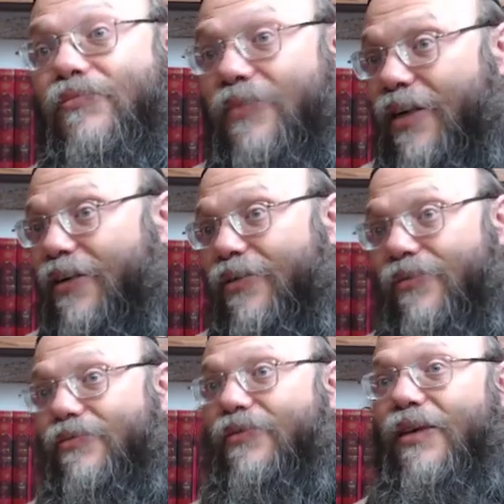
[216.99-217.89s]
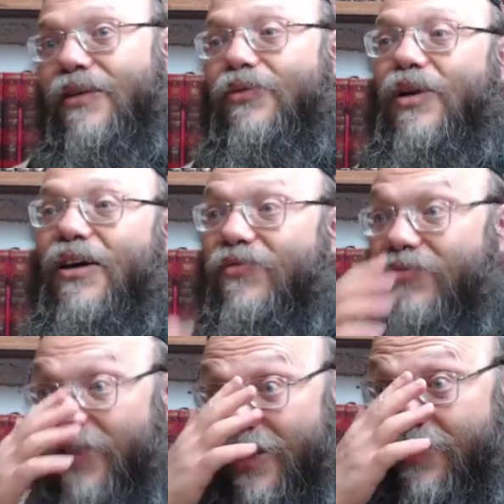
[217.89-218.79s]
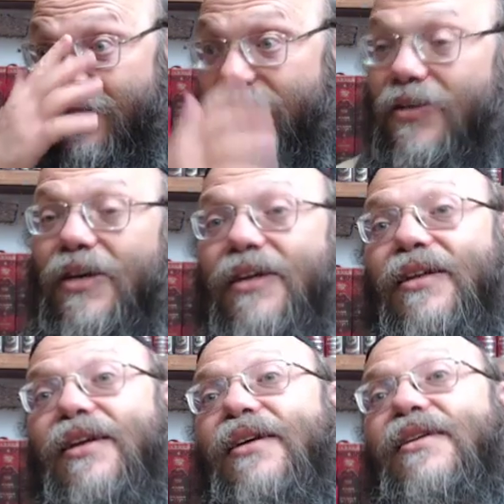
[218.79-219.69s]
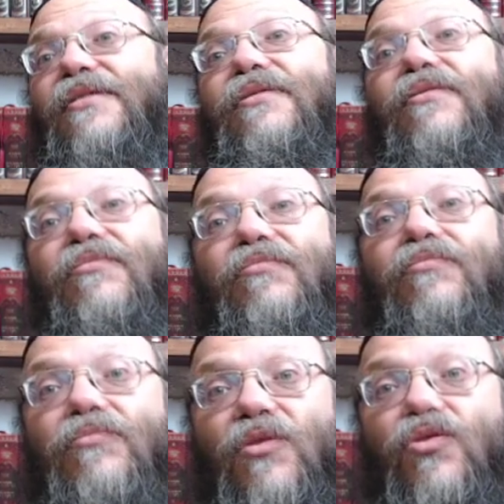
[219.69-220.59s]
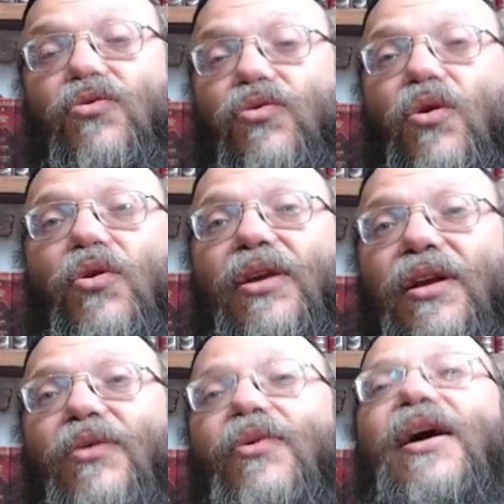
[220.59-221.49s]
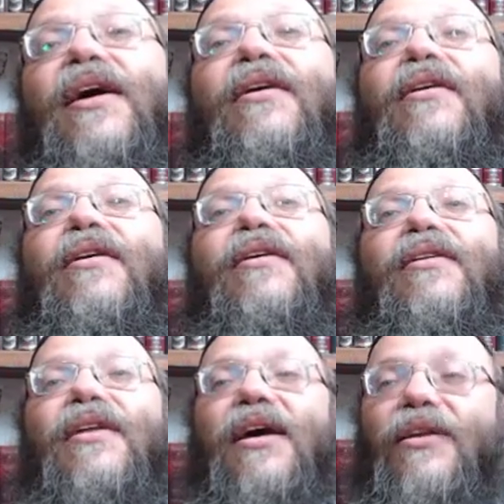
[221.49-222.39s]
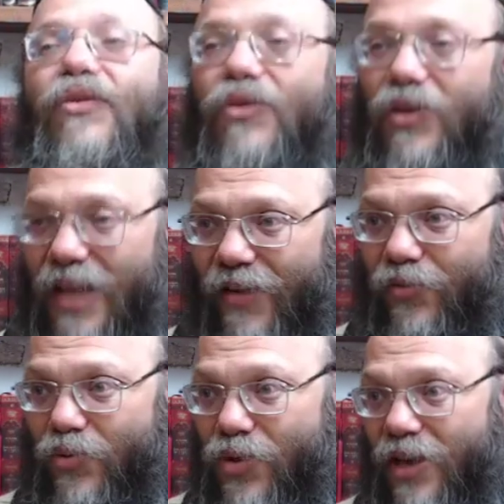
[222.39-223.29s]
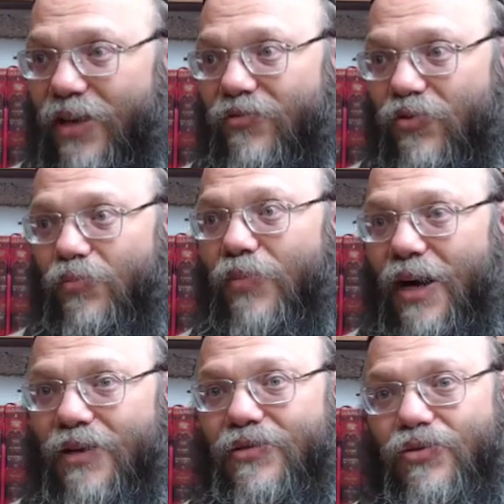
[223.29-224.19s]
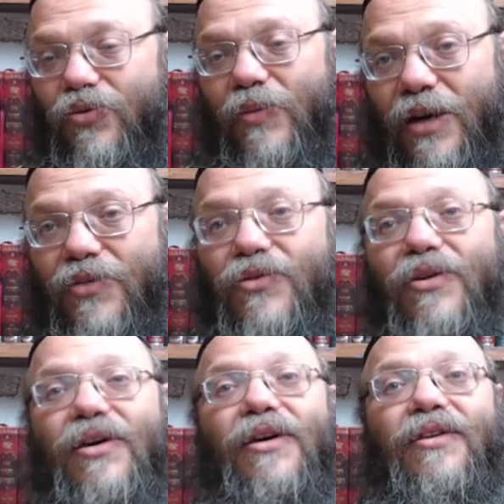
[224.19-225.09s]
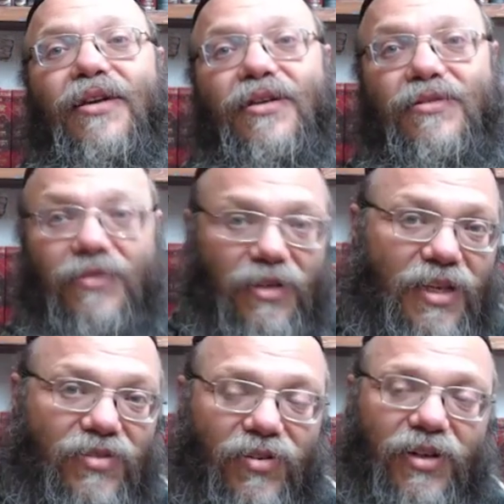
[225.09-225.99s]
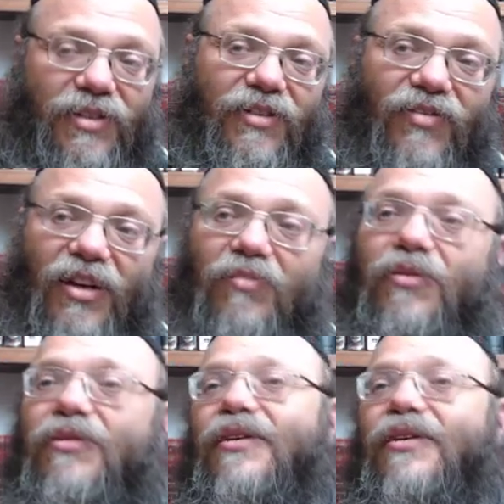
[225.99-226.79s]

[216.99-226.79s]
Yeah, to have letters that is grown in a way that you don't have to check it from bugs too much. That in Israel it's available.